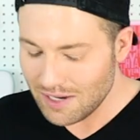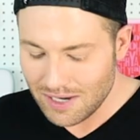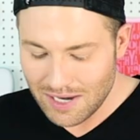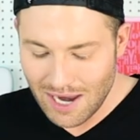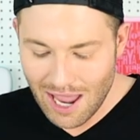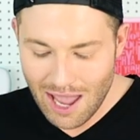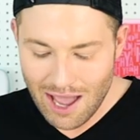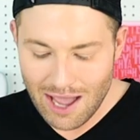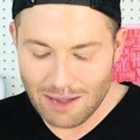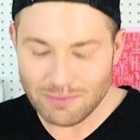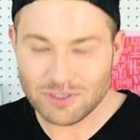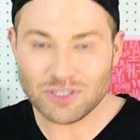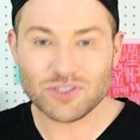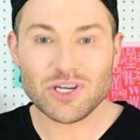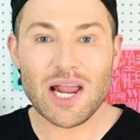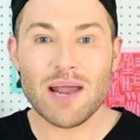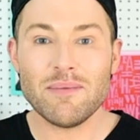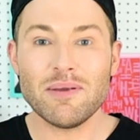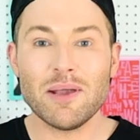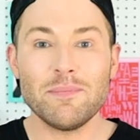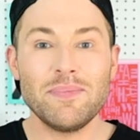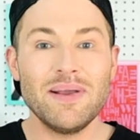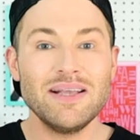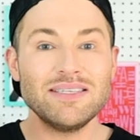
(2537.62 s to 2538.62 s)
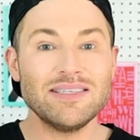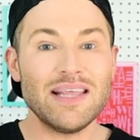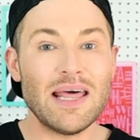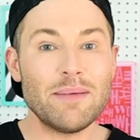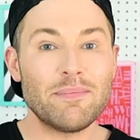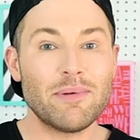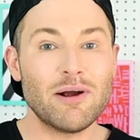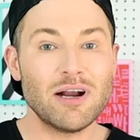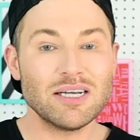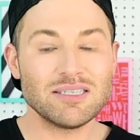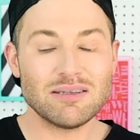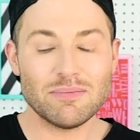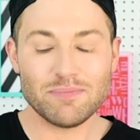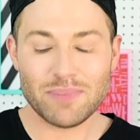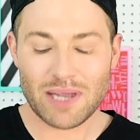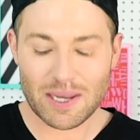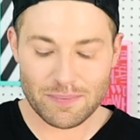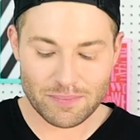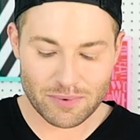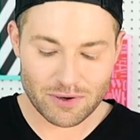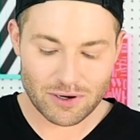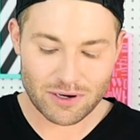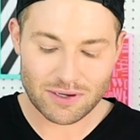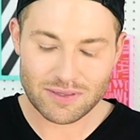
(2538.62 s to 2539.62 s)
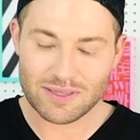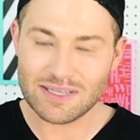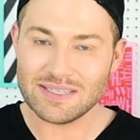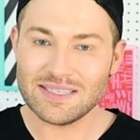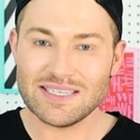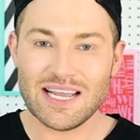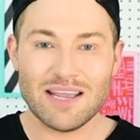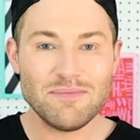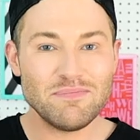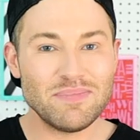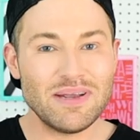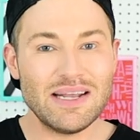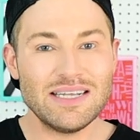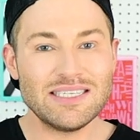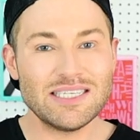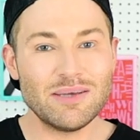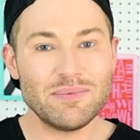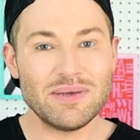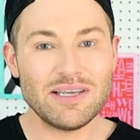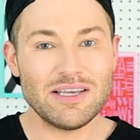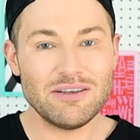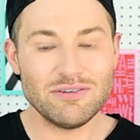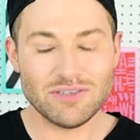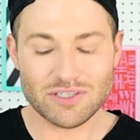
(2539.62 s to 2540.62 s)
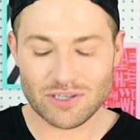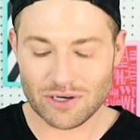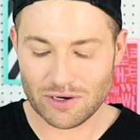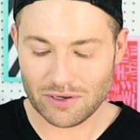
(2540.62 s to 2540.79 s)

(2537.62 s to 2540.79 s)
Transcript: Now I'm just grabbing a piece of that parchment paper, the same piece that we used